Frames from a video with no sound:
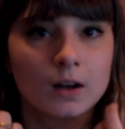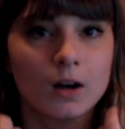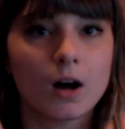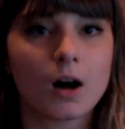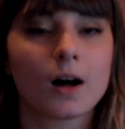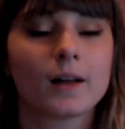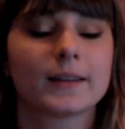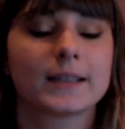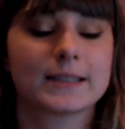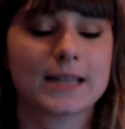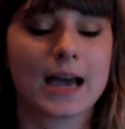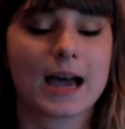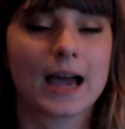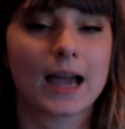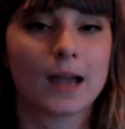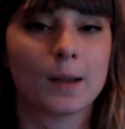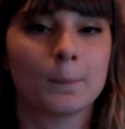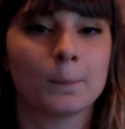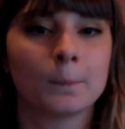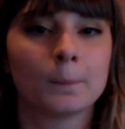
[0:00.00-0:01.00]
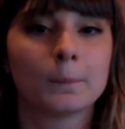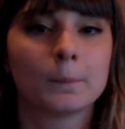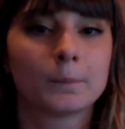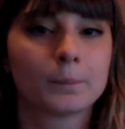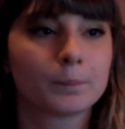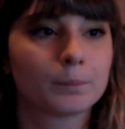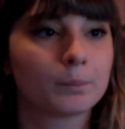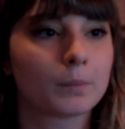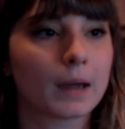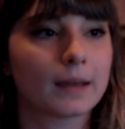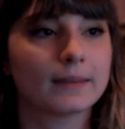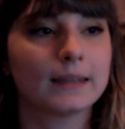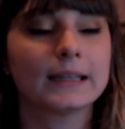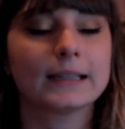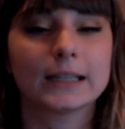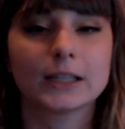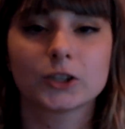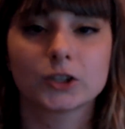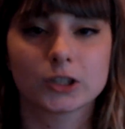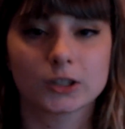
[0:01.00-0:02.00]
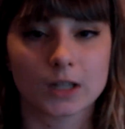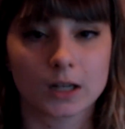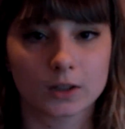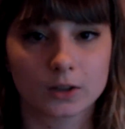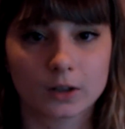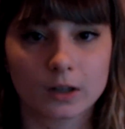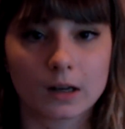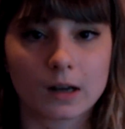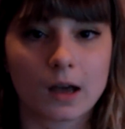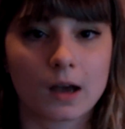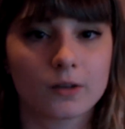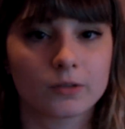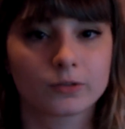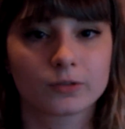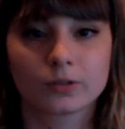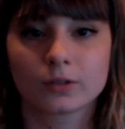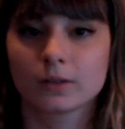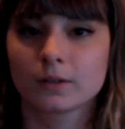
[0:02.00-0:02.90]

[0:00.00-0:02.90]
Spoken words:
all the time by thinking she's not good enough,